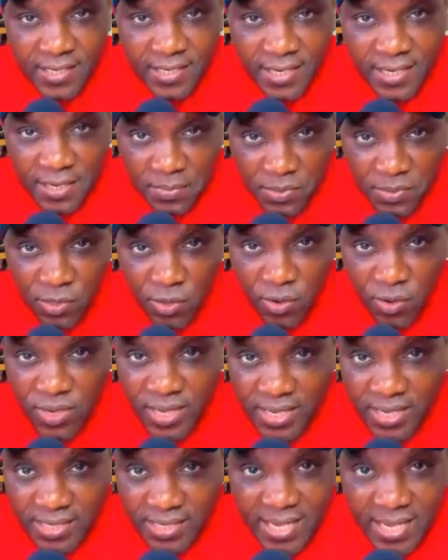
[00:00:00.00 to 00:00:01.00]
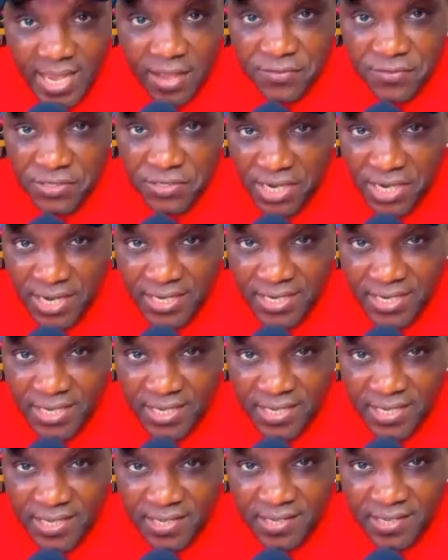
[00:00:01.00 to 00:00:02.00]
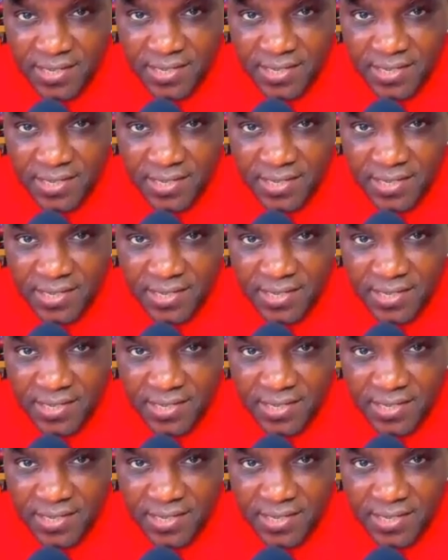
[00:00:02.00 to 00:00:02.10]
crypto ETF trading